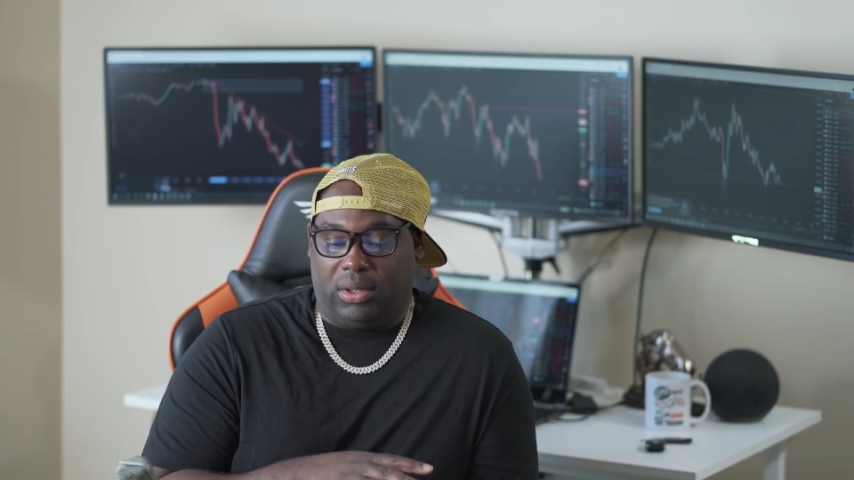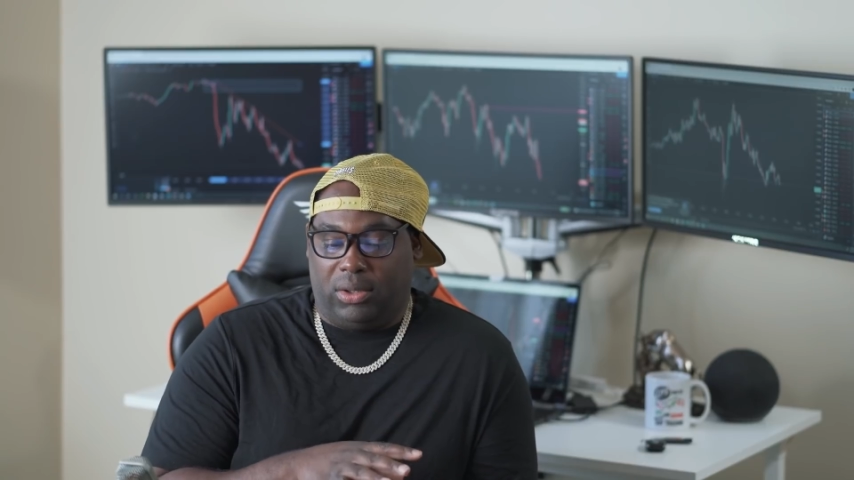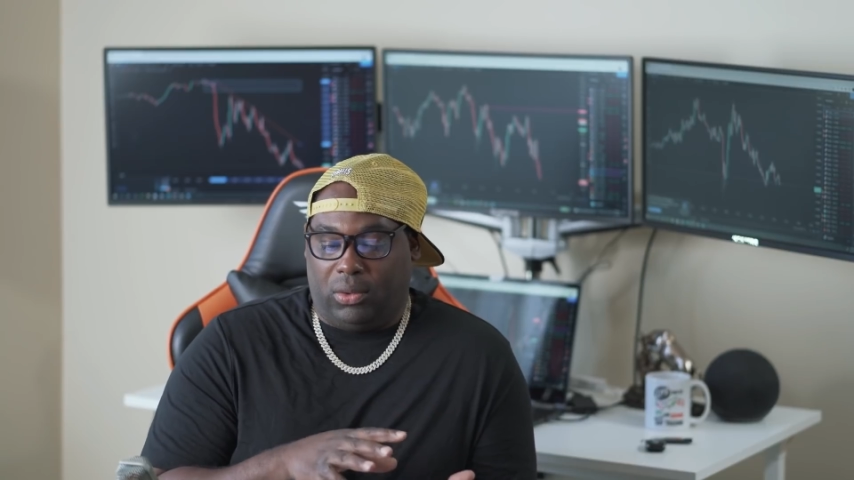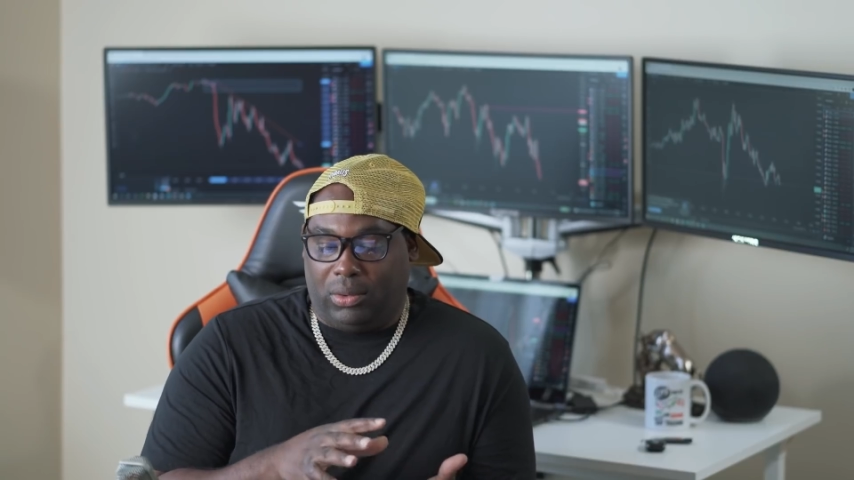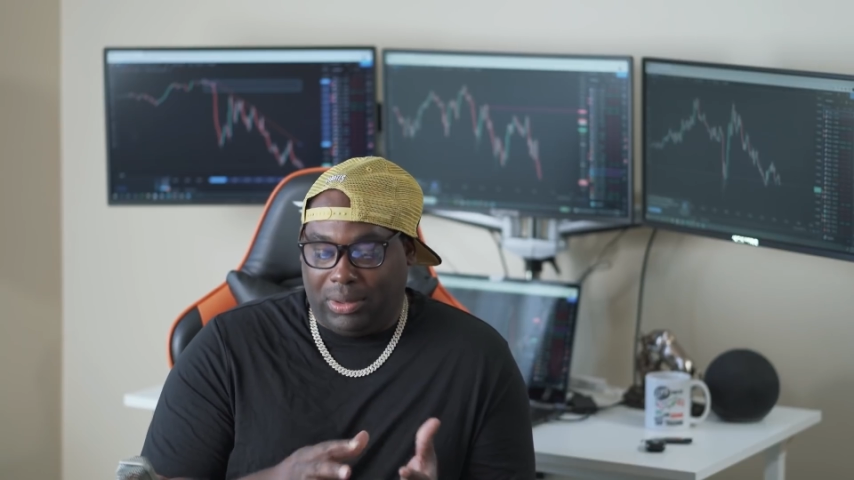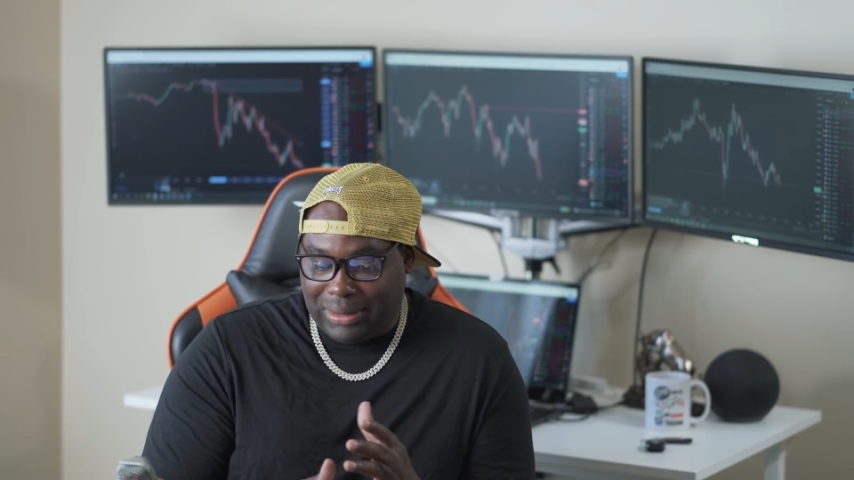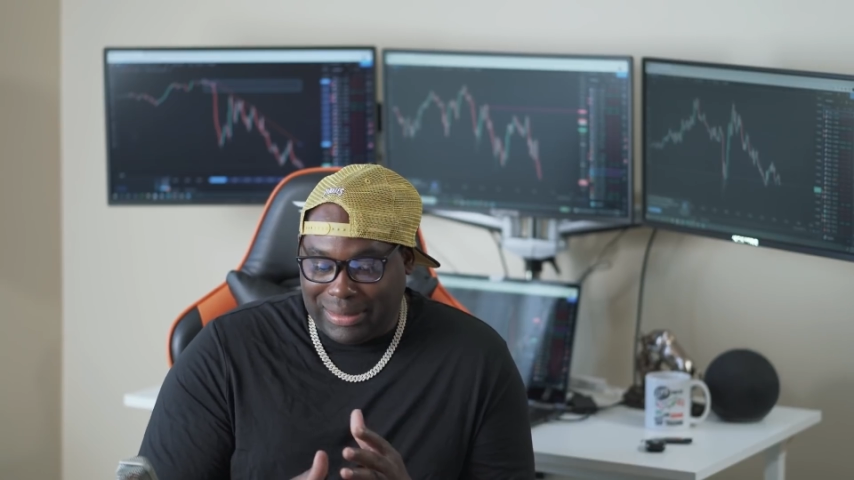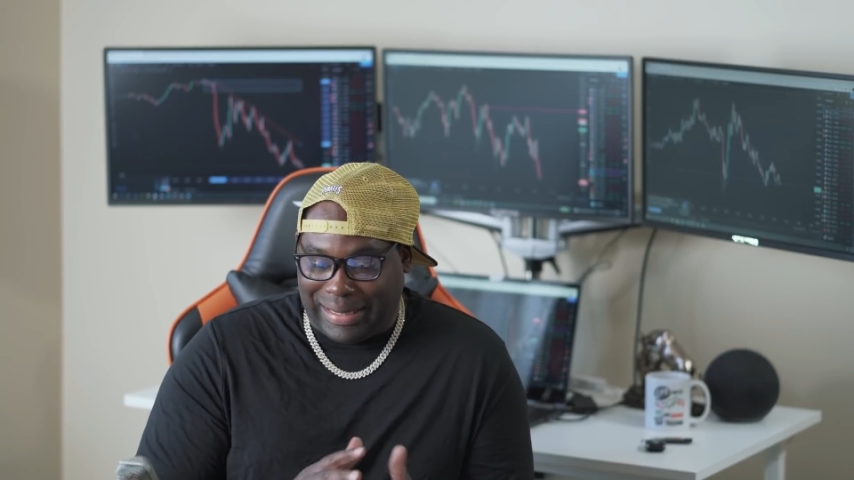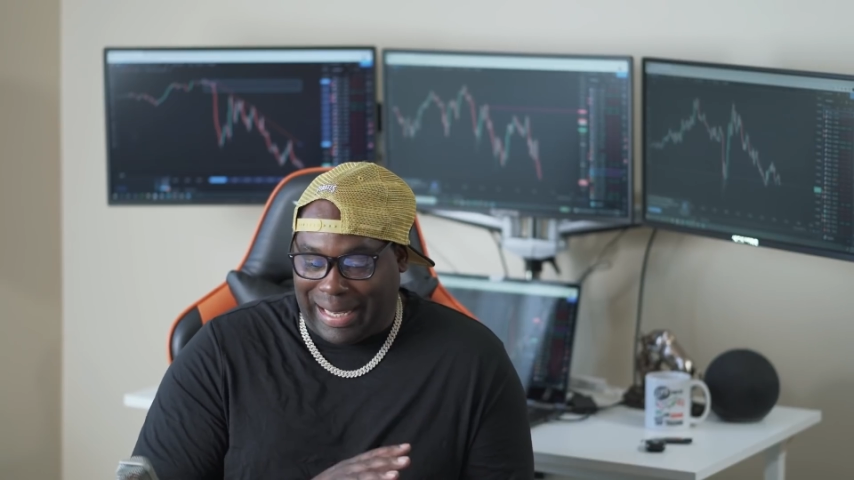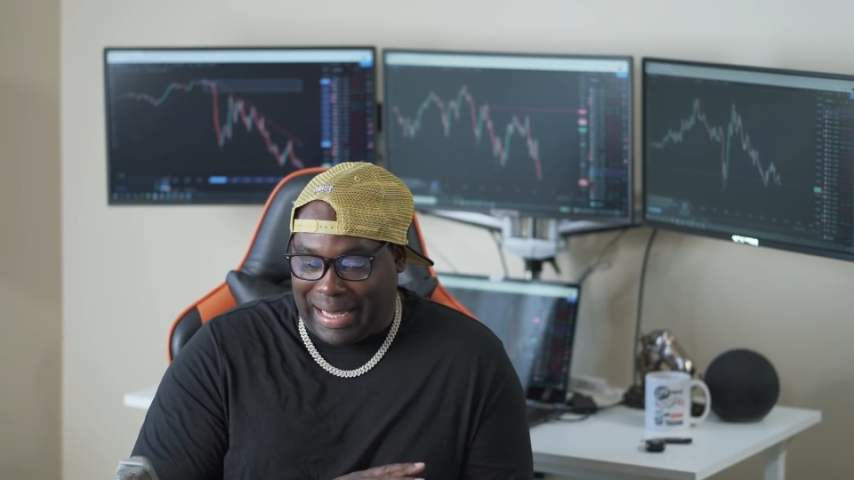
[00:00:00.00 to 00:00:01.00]

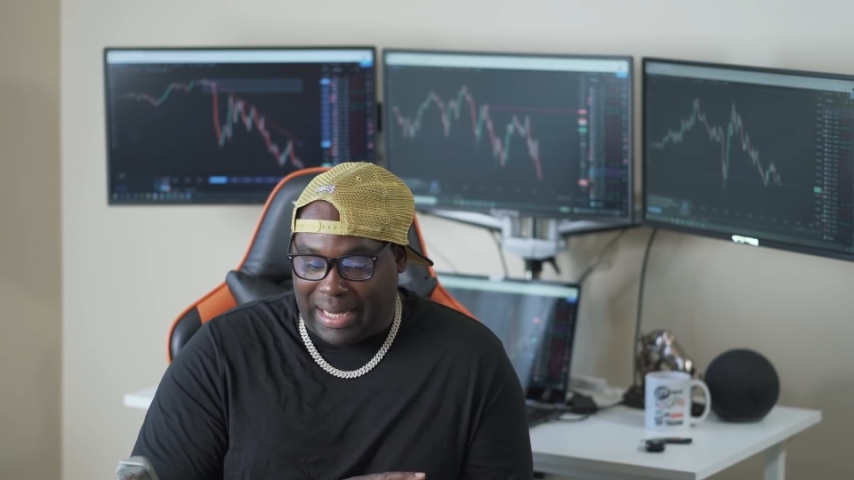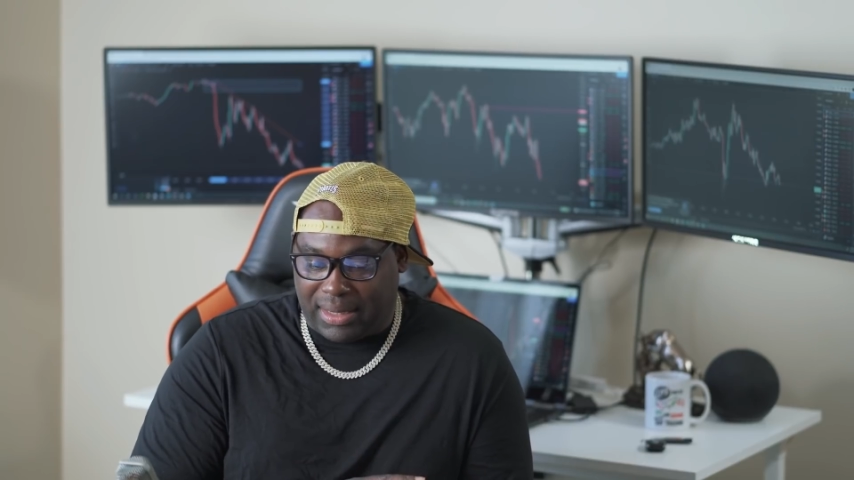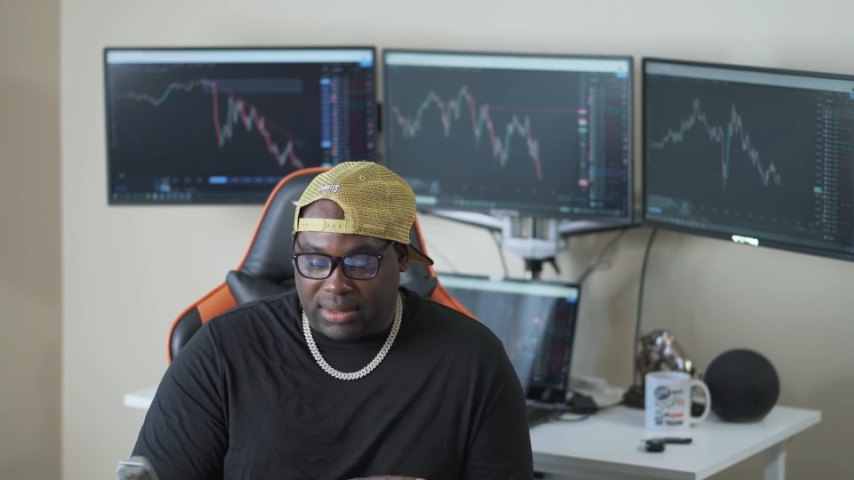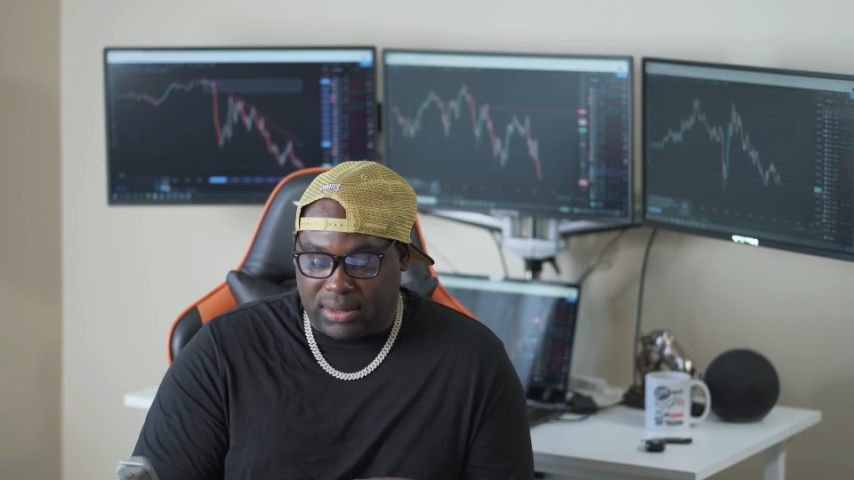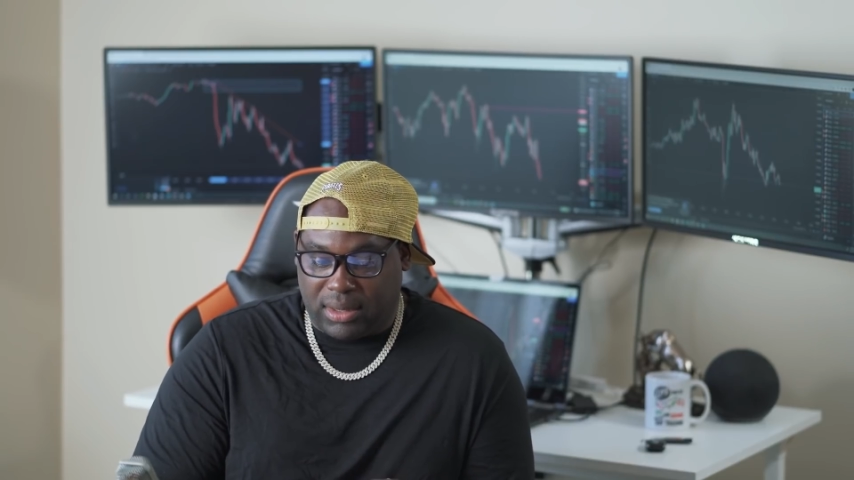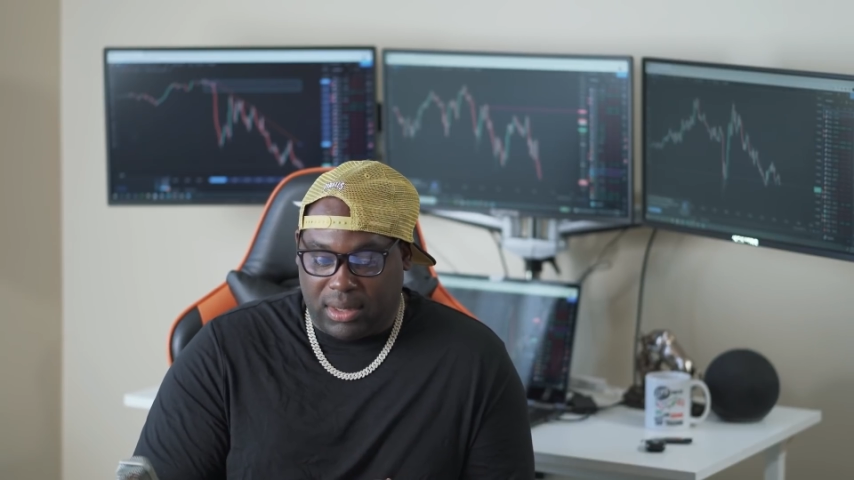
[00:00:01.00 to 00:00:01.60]
looking at,